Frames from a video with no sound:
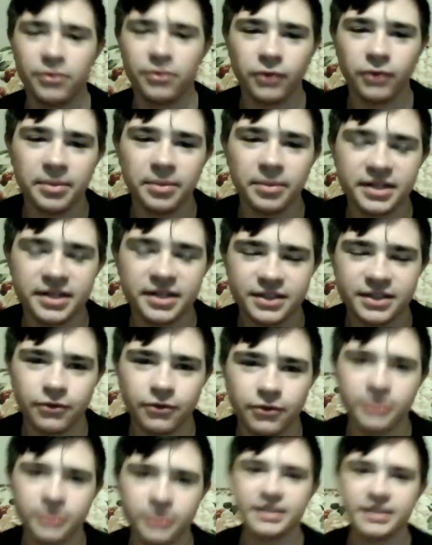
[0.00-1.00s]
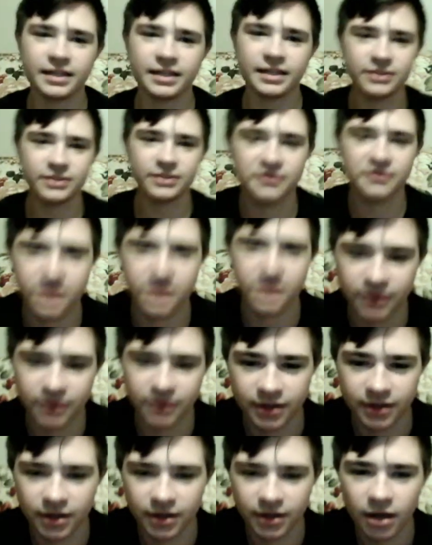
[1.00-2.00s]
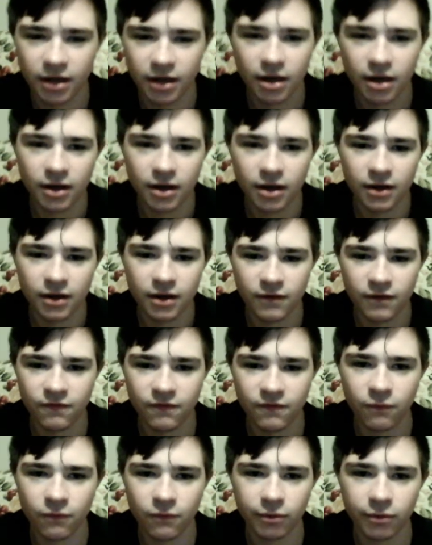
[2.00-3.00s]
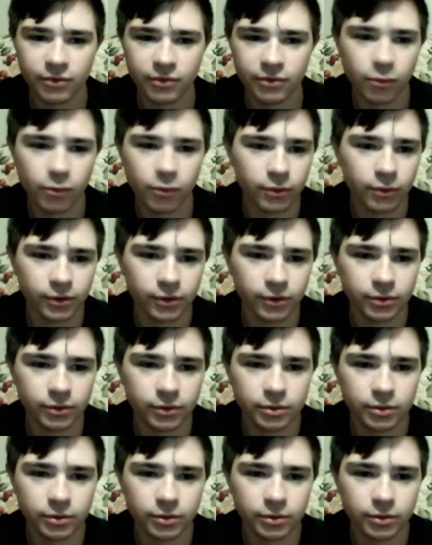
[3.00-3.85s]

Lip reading: 3 minutes and 30 seconds left in the fourth quarter.